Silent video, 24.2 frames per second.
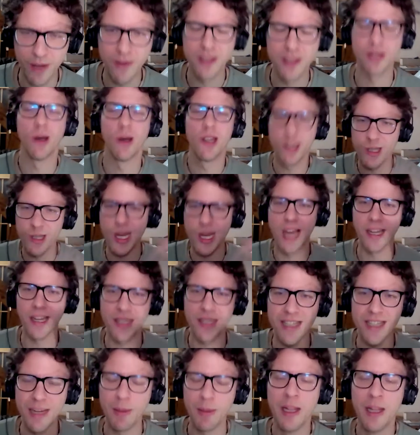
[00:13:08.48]
so understanding
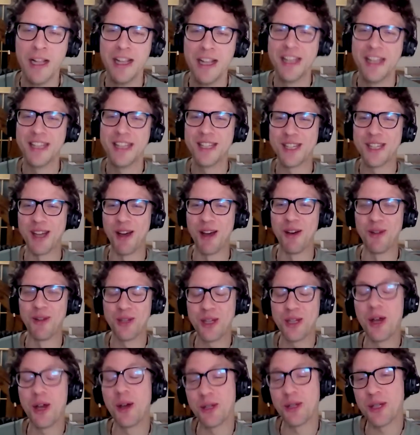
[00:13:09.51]
sleep. So
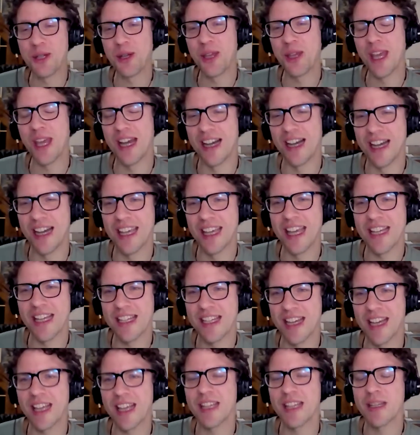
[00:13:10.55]
yeah, I
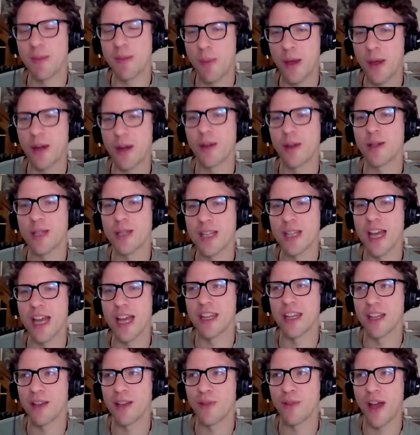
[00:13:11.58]
guess a better
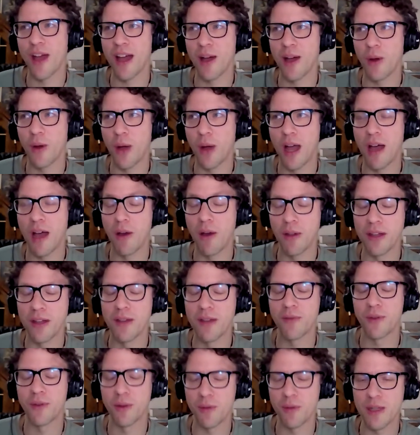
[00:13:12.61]
understanding of how the
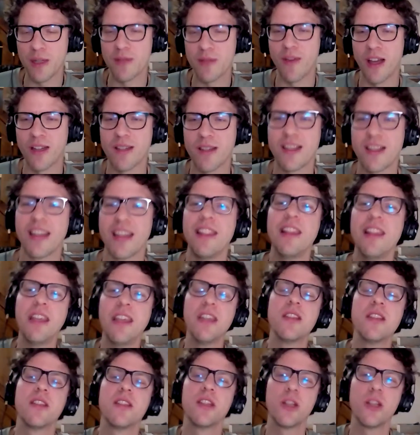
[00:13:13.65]
different risk factors that
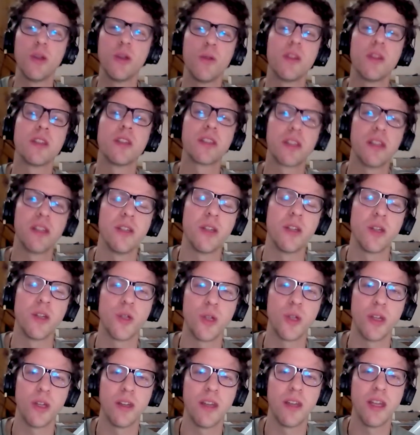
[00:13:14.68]
lead to this
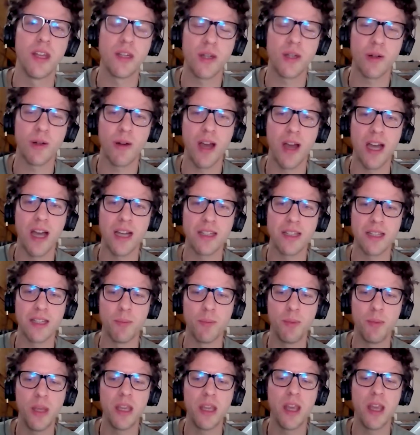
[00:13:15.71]
condition interact,
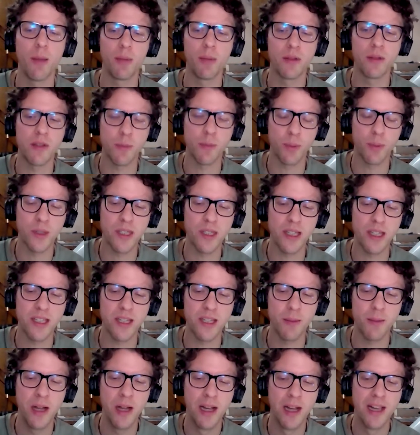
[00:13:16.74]
and being able to predict
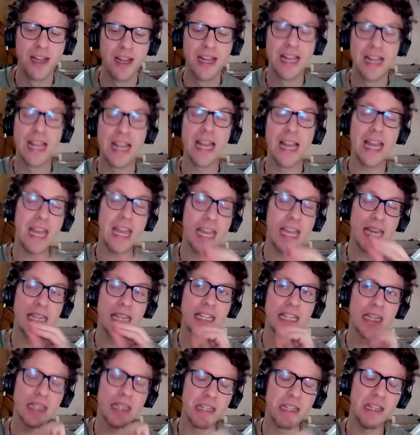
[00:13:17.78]
them, and
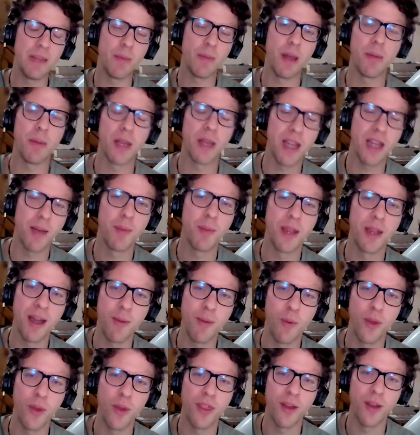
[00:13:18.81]
ideally maybe coming
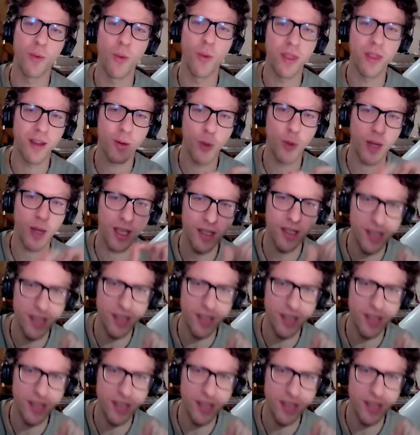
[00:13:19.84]
up with a quick and